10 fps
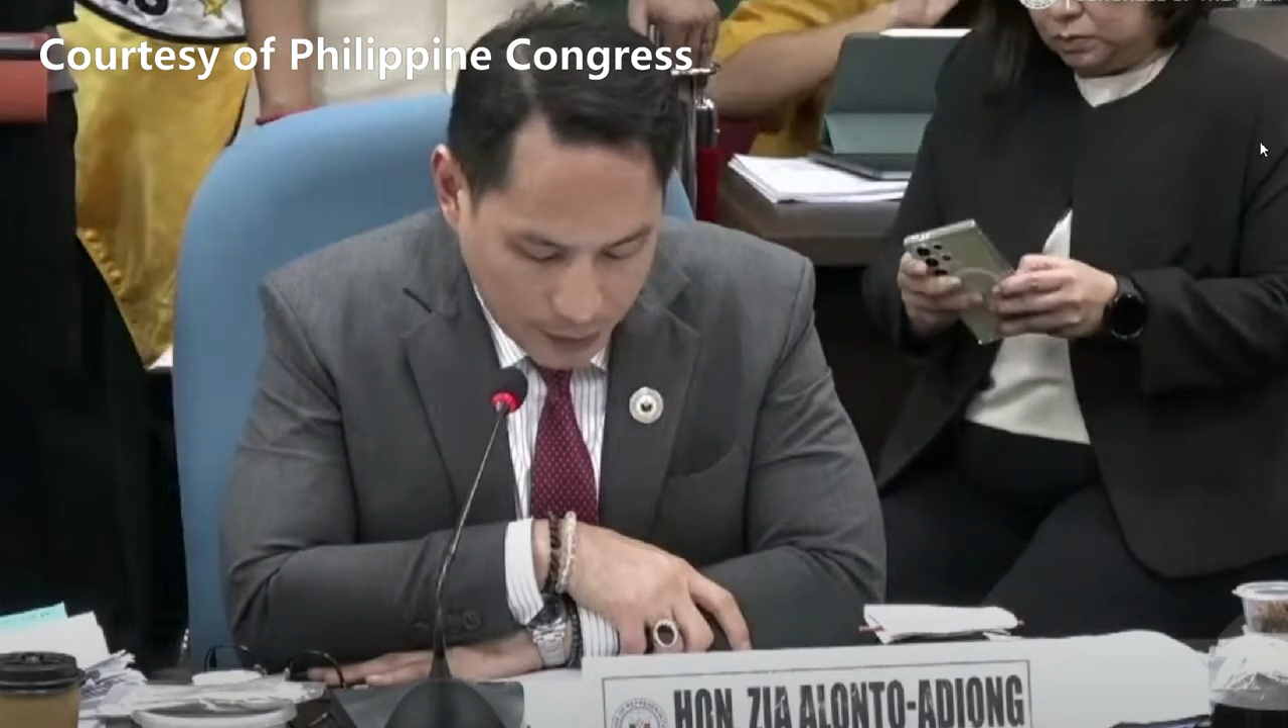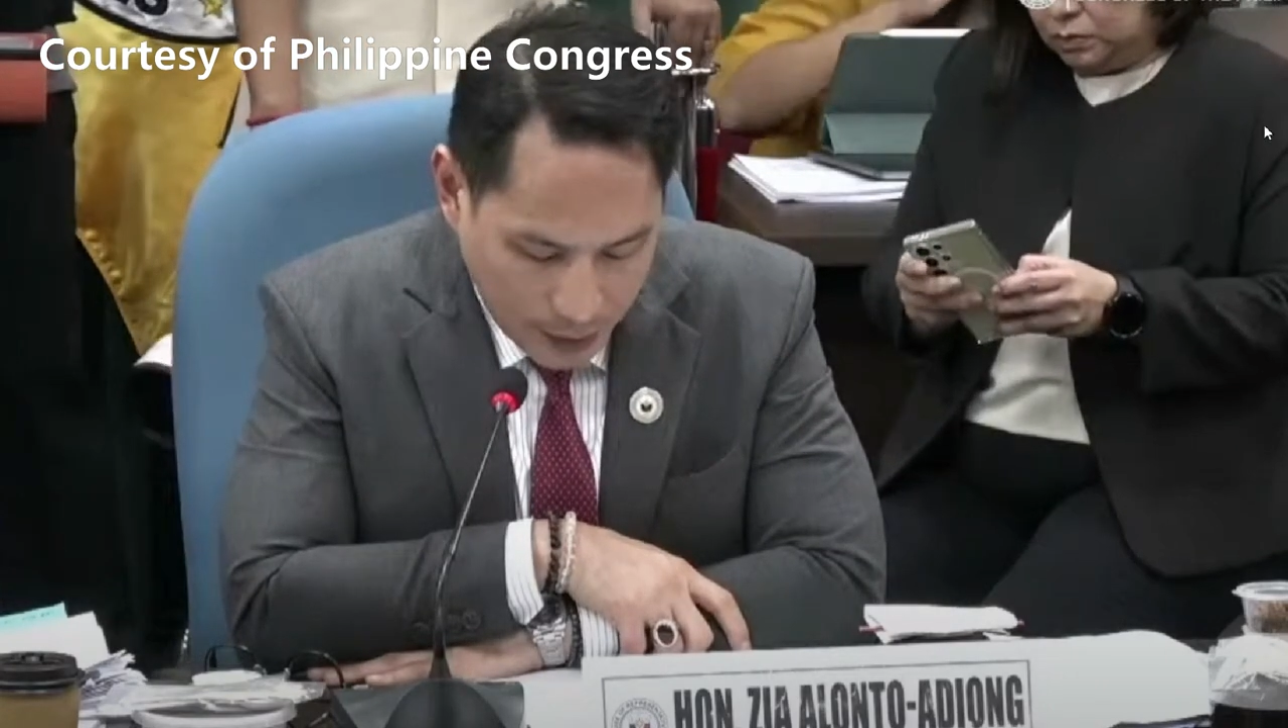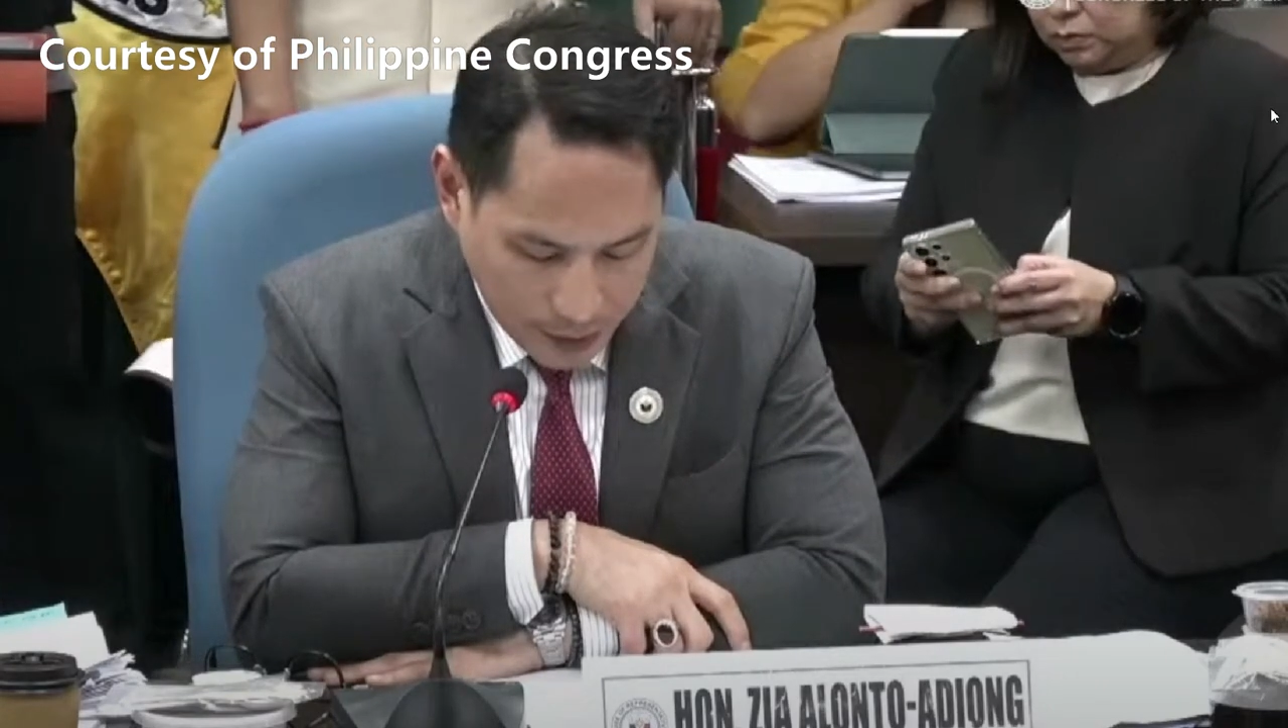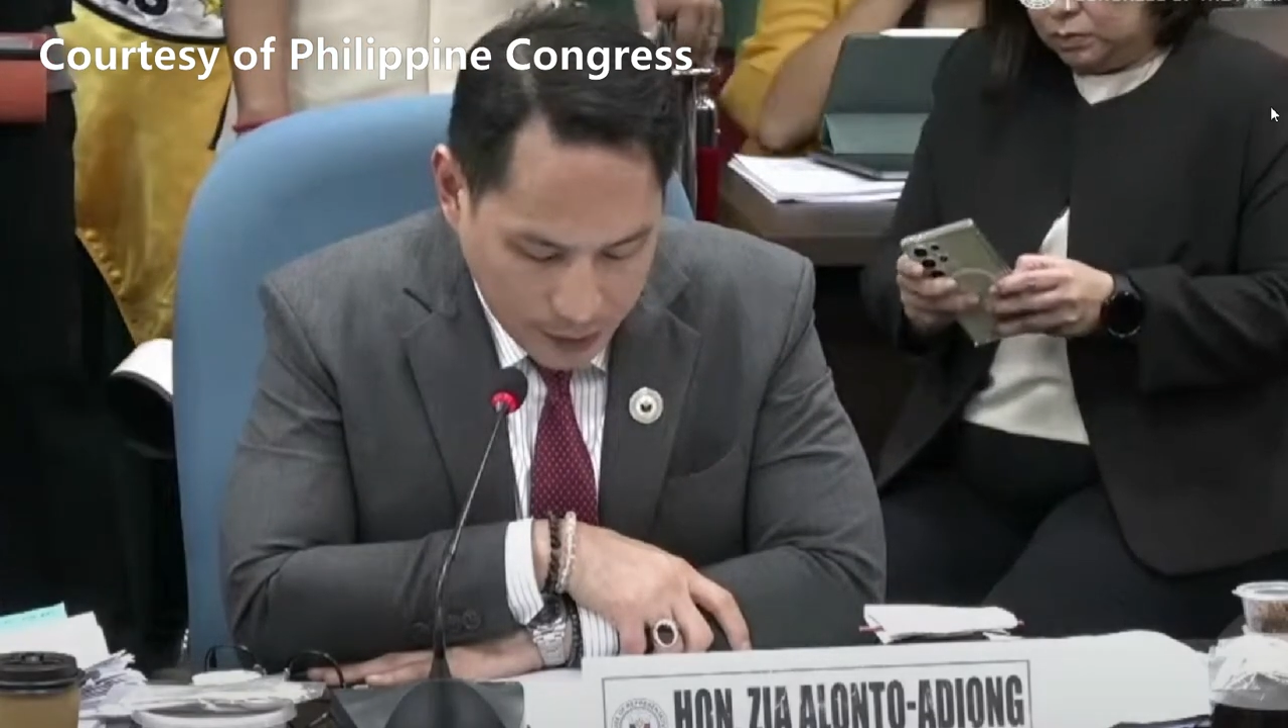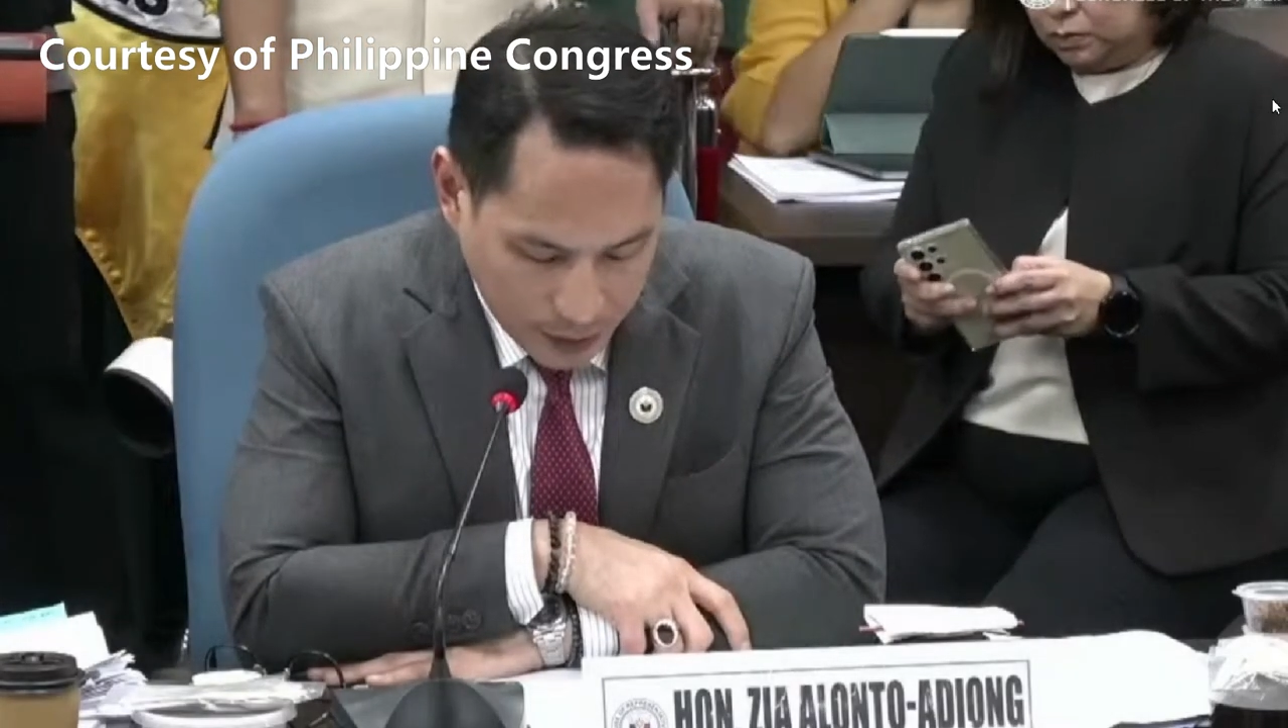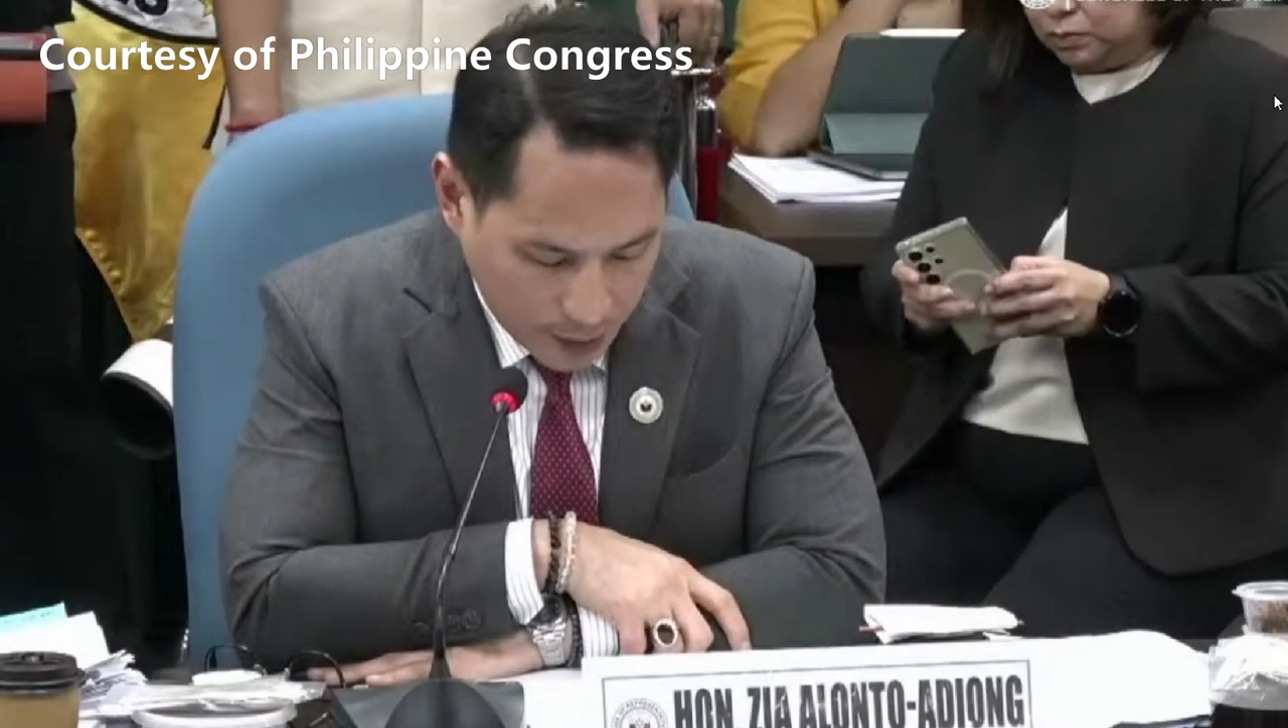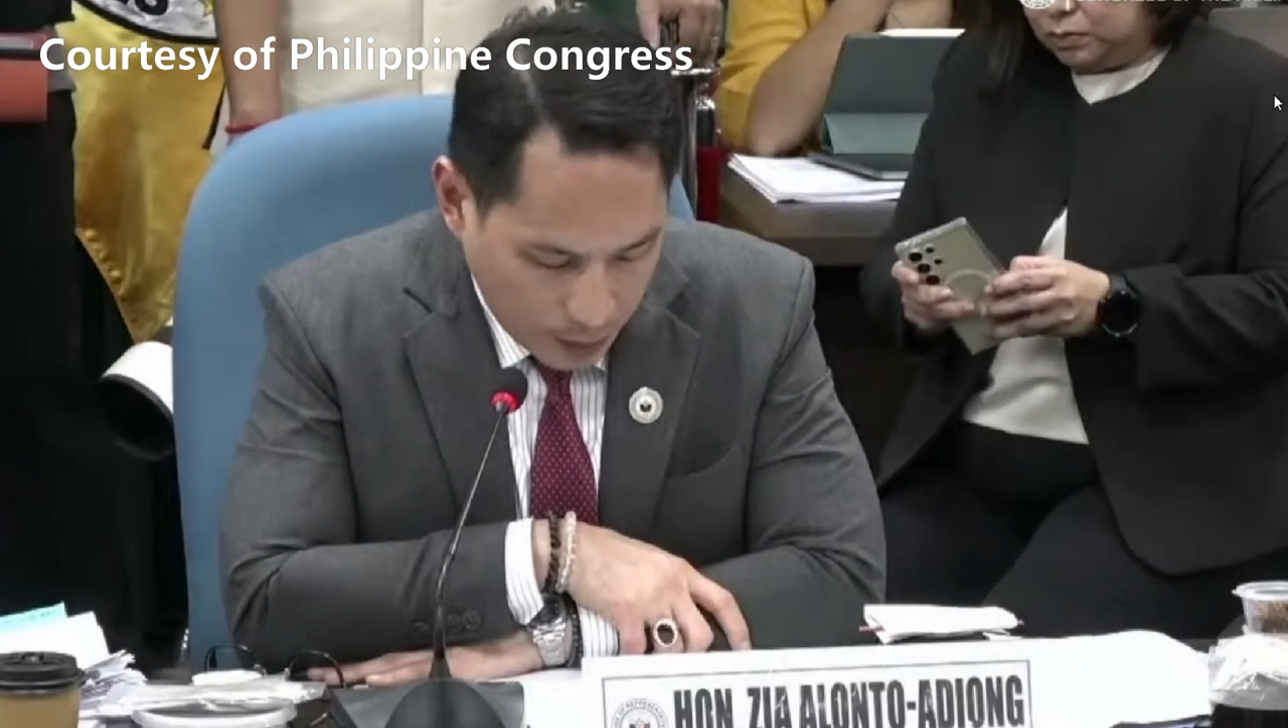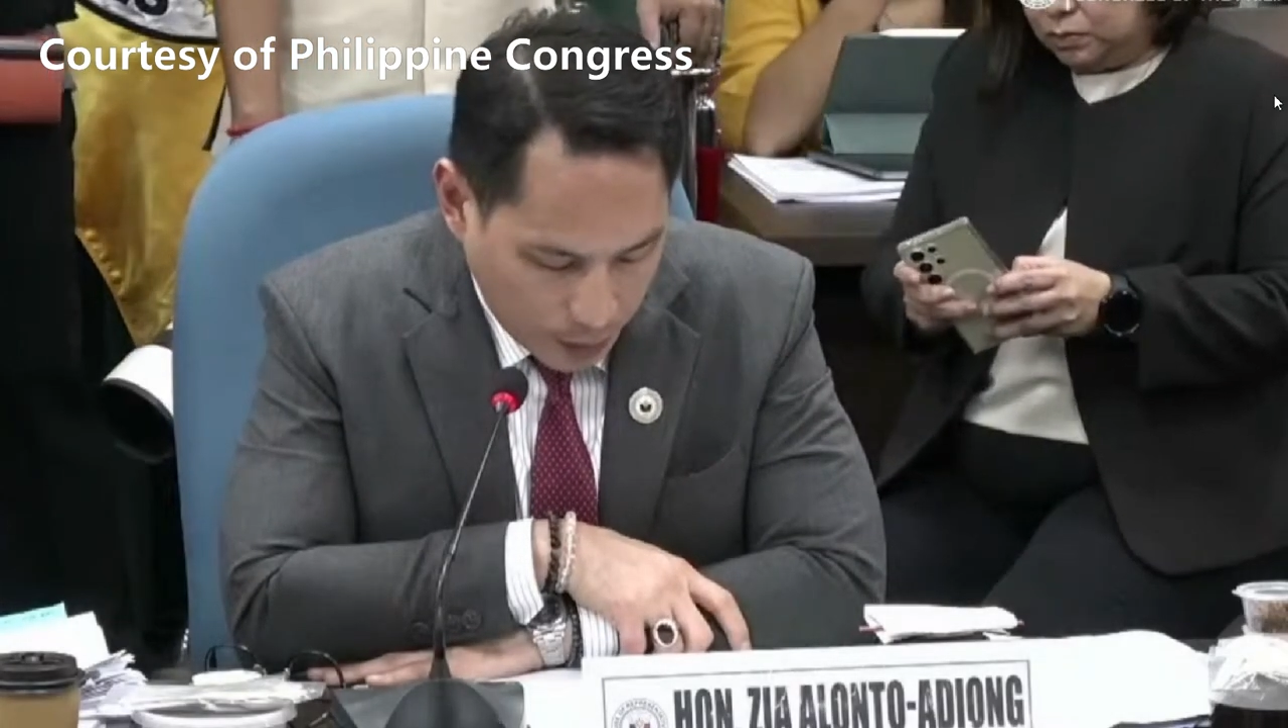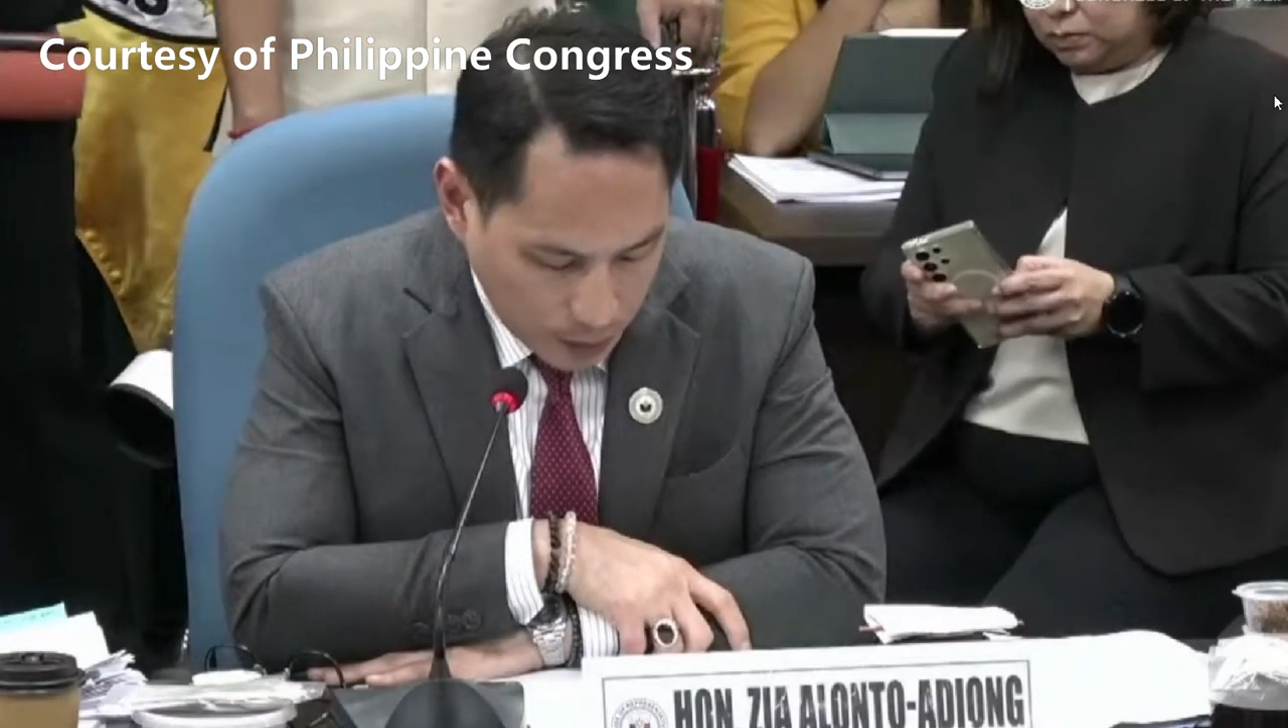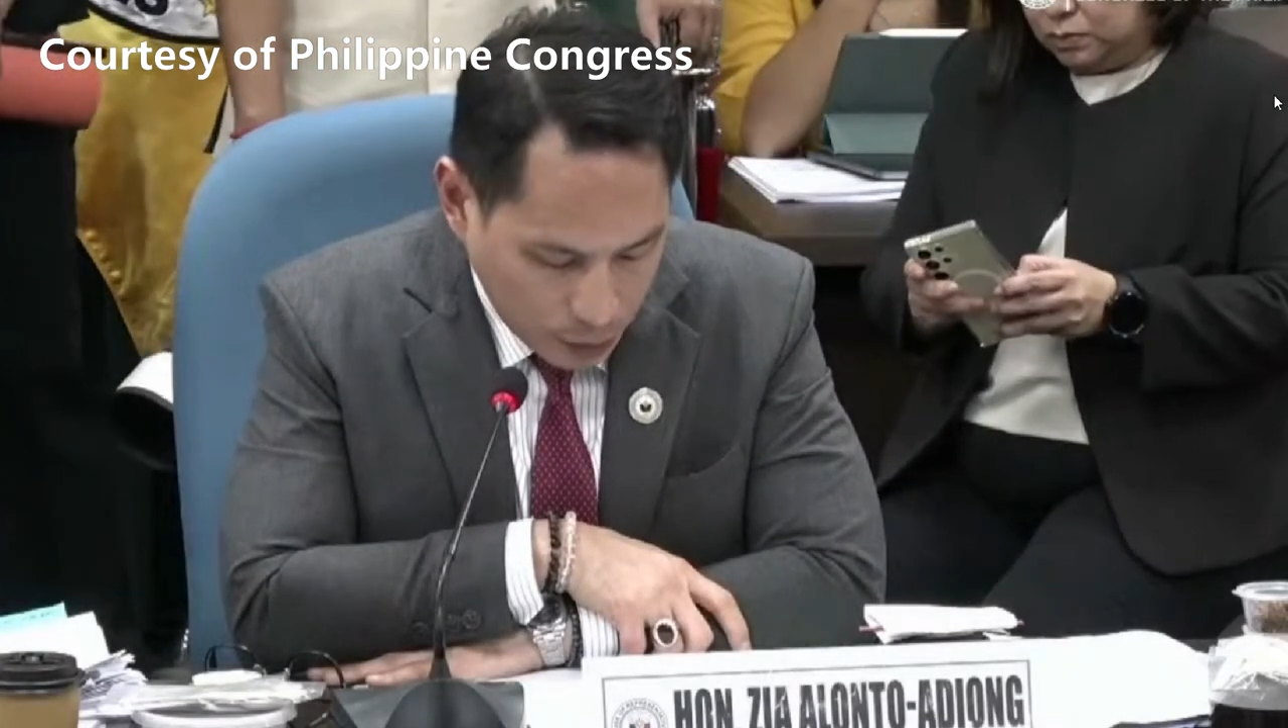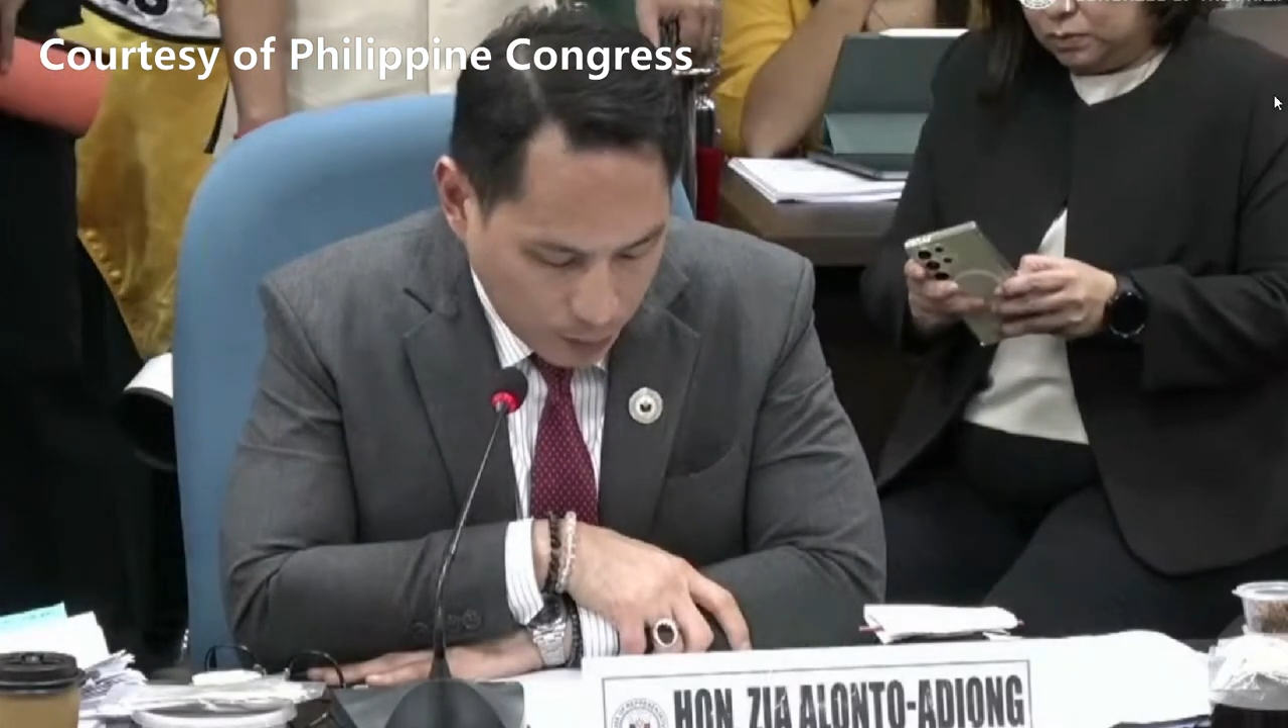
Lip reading: raised that there were